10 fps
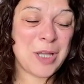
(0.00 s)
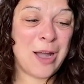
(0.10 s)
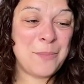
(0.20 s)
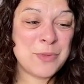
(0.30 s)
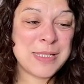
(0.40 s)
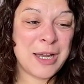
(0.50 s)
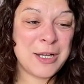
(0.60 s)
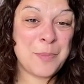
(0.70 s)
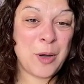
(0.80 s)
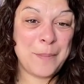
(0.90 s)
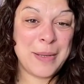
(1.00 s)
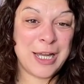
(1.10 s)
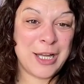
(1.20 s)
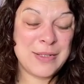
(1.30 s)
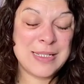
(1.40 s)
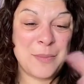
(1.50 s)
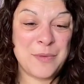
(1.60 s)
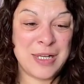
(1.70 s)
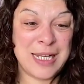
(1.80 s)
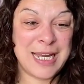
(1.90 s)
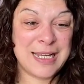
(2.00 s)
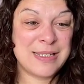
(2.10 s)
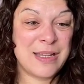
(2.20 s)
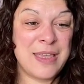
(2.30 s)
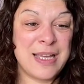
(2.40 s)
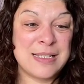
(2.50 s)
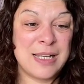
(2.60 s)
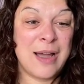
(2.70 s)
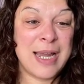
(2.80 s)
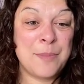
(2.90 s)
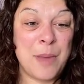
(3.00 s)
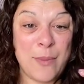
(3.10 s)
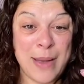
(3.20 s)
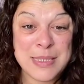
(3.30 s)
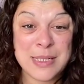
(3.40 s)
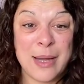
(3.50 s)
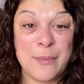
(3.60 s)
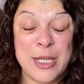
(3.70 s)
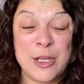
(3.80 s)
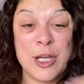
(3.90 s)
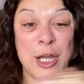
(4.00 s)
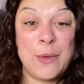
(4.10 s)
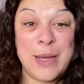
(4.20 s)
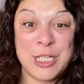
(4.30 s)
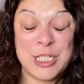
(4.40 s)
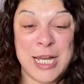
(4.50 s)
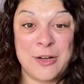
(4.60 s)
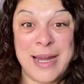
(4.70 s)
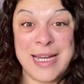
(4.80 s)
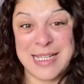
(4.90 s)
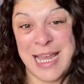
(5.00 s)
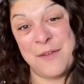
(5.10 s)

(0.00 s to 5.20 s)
I'm also going to pop below some of the links to things like my website where you can go and generate